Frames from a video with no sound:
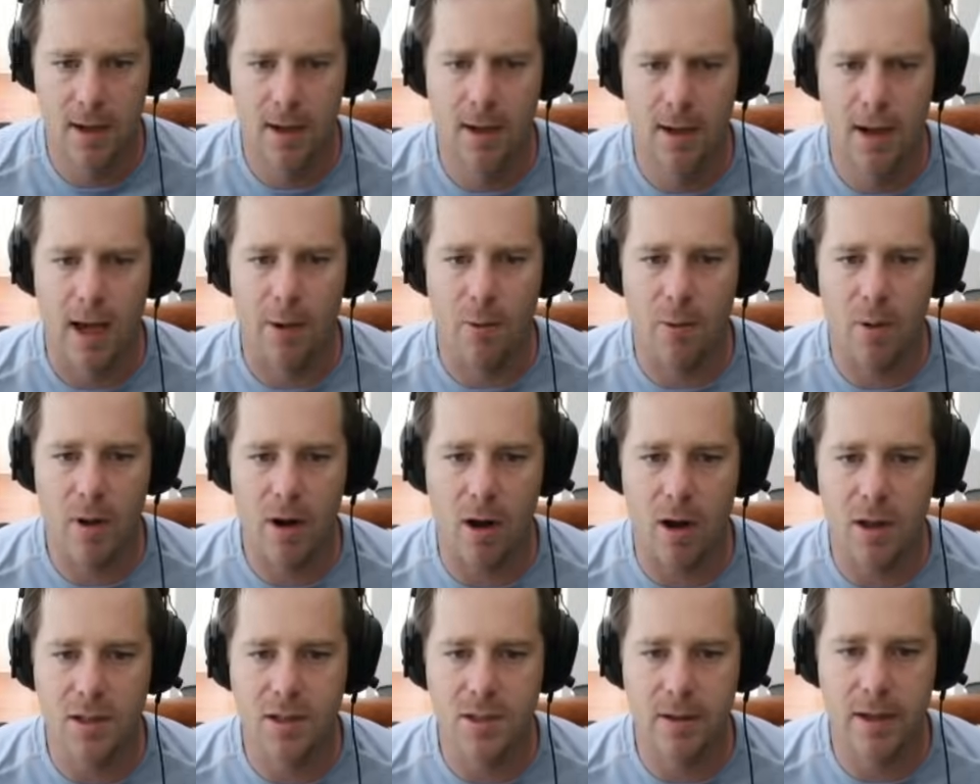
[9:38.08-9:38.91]
I want to
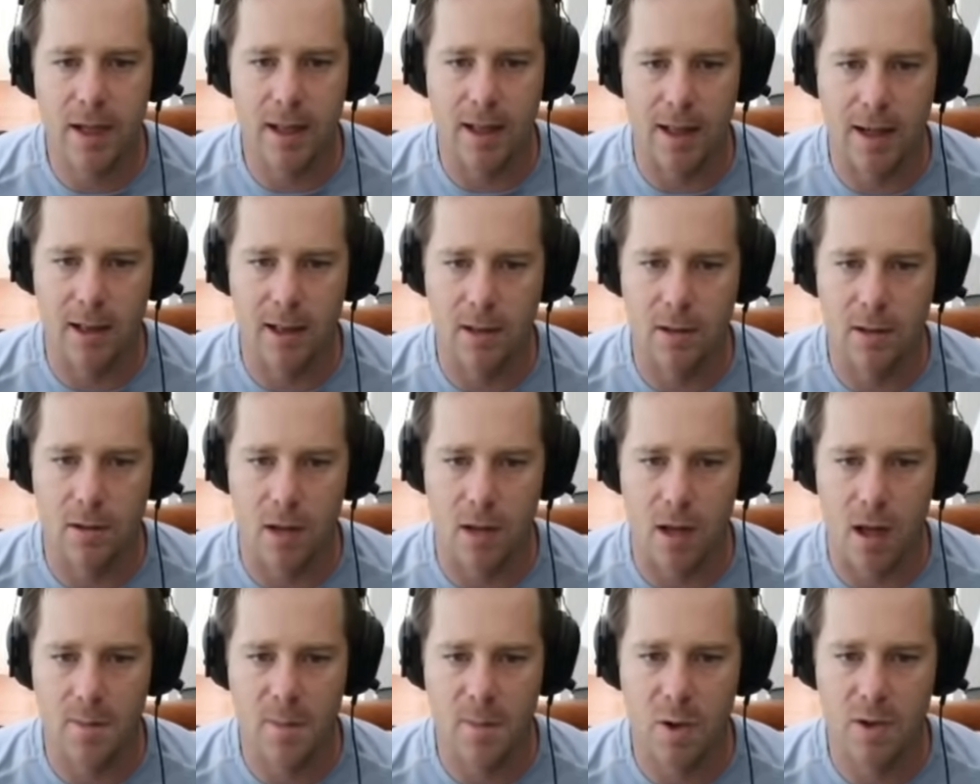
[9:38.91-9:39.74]
also get like a little
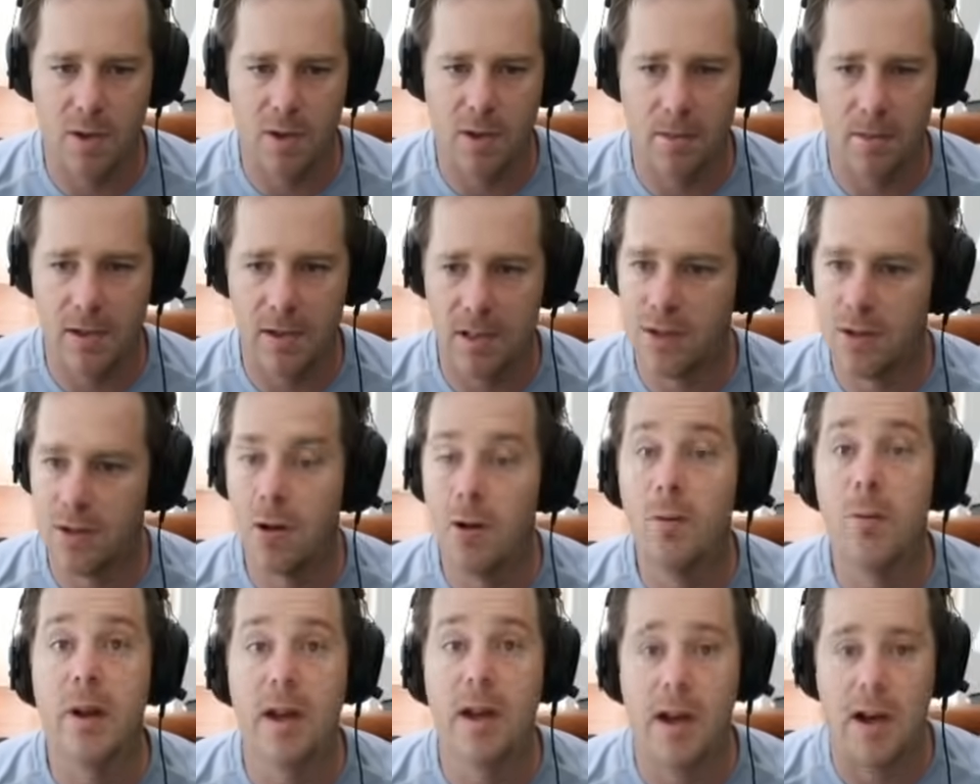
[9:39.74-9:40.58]
lawnmower or something too.
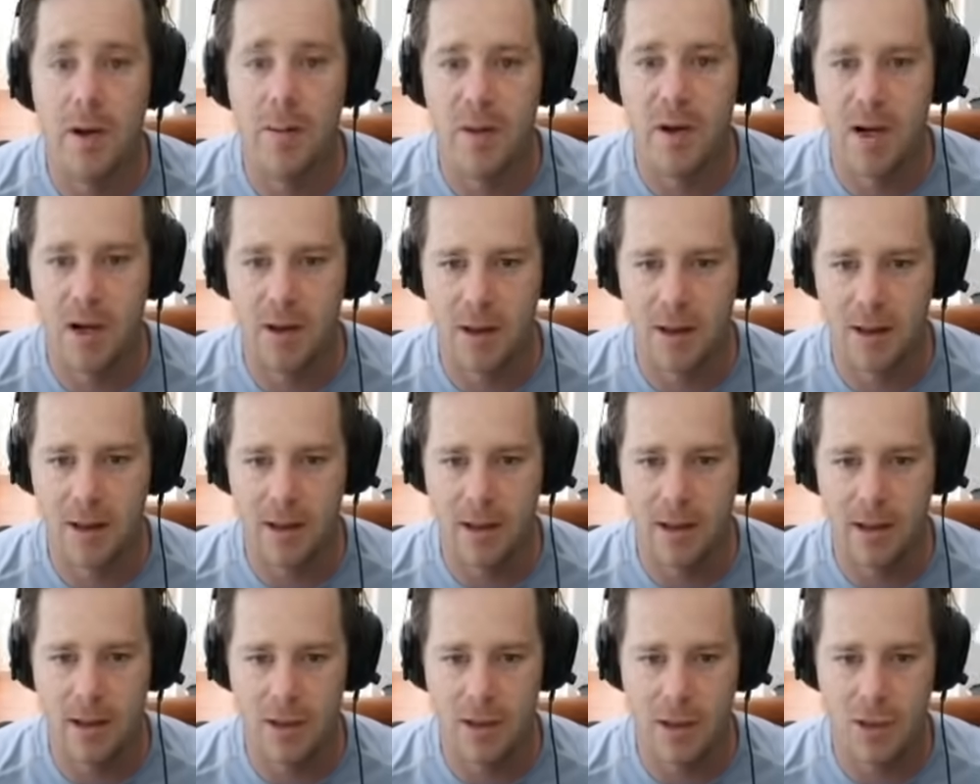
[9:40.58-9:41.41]
We can come here and
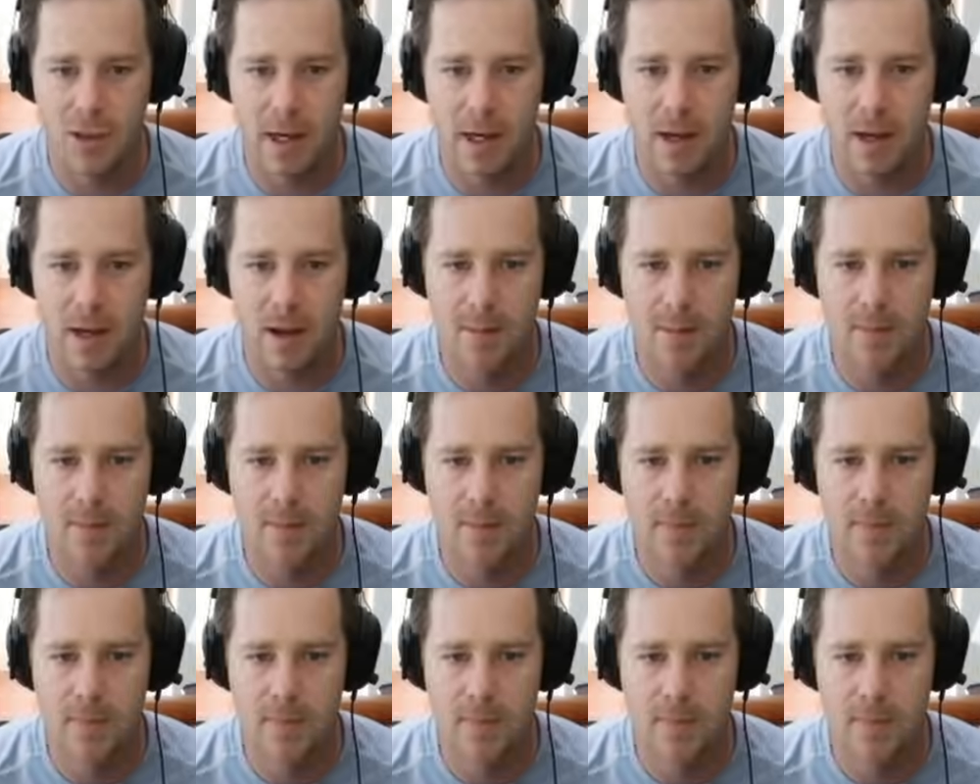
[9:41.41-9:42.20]
clean our shed up.